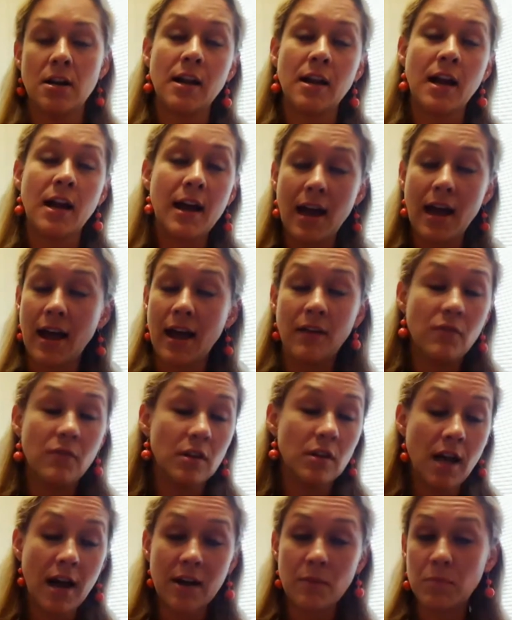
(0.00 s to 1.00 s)
And I, I have
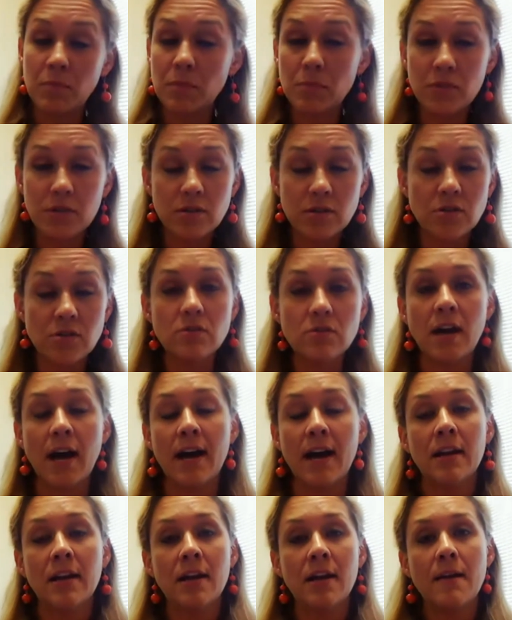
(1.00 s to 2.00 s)
a lot of people that do
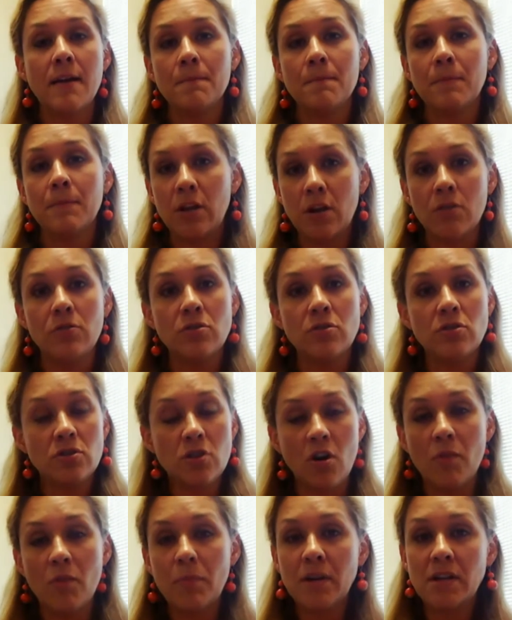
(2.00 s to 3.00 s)
that you know, you
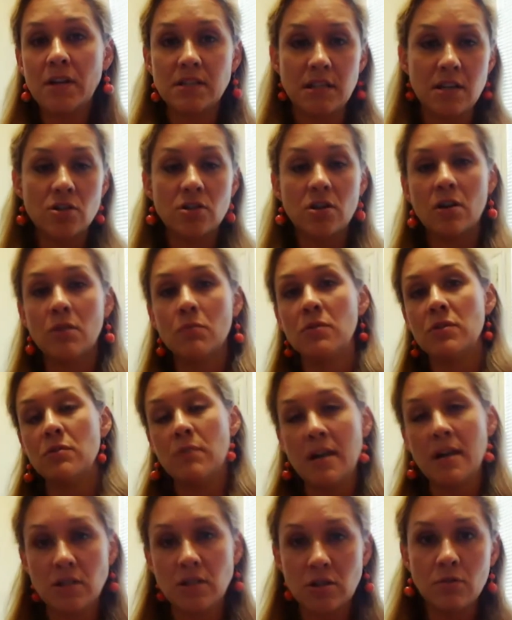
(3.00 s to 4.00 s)
show up in a T-shirt with a
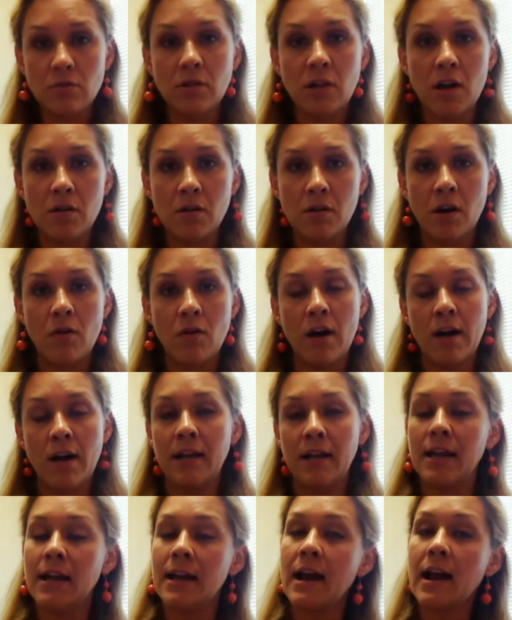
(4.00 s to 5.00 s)
rescue logo on
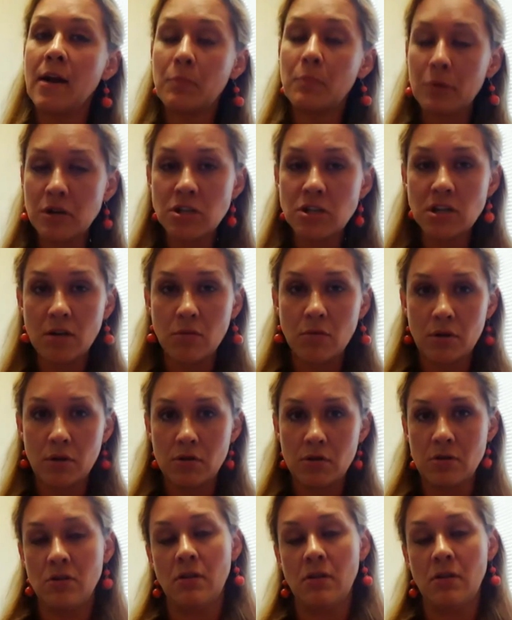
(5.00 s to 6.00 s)
it, and I appreciate what
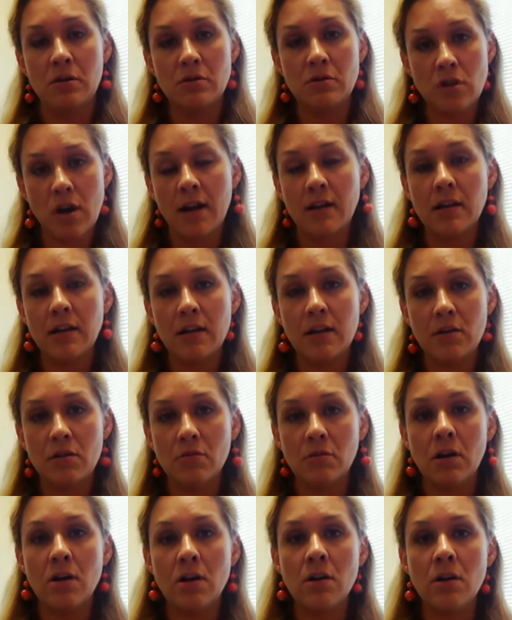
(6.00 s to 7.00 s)
you're doing. You're trying to get
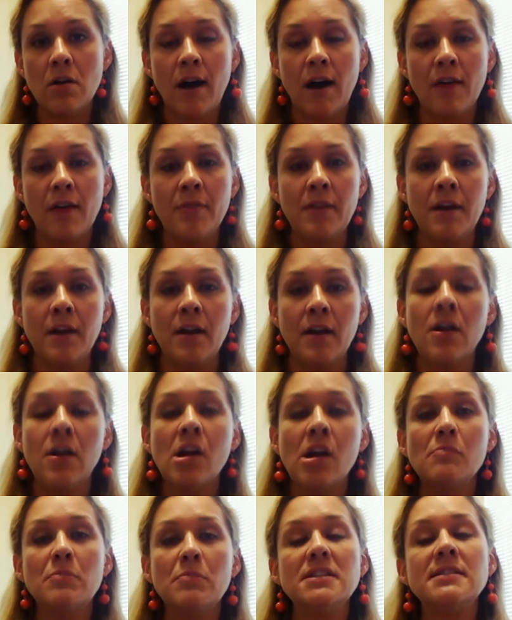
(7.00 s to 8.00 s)
your logo out there,
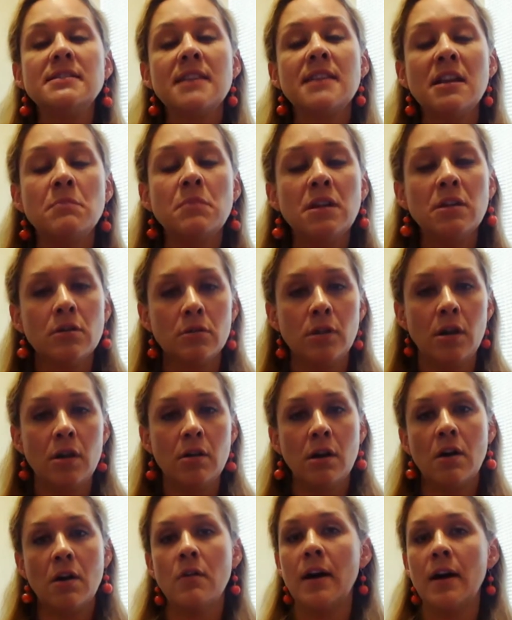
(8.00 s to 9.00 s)
but send me your
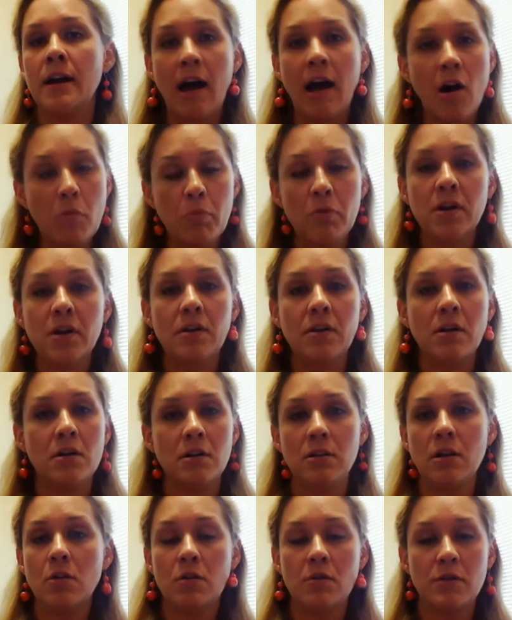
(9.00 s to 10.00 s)
logo, and I'll put it on
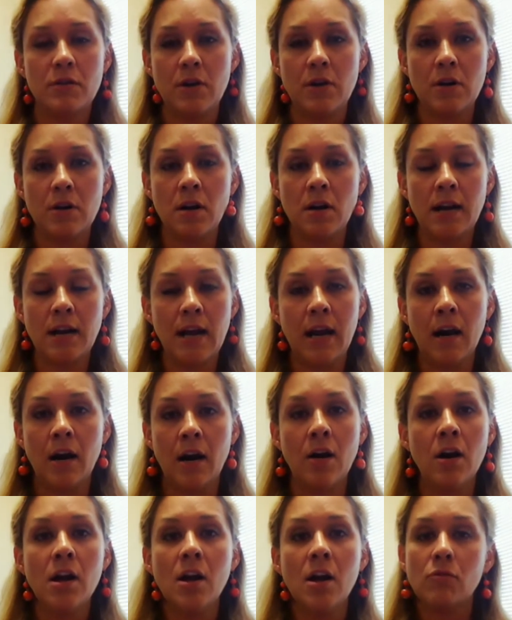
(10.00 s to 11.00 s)
a lower third on air.
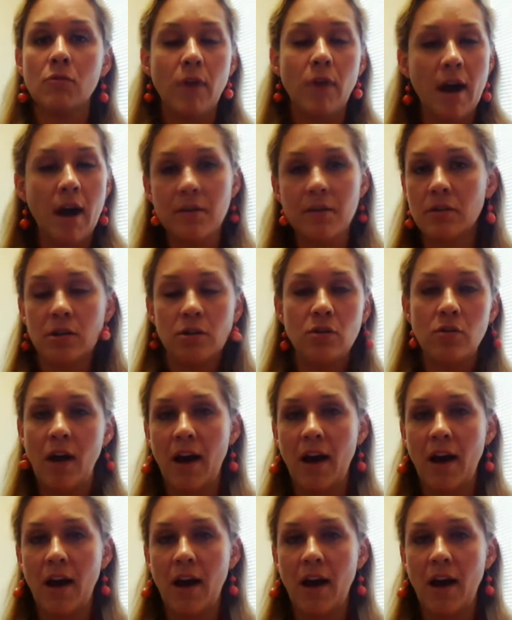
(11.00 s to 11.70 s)
Sure.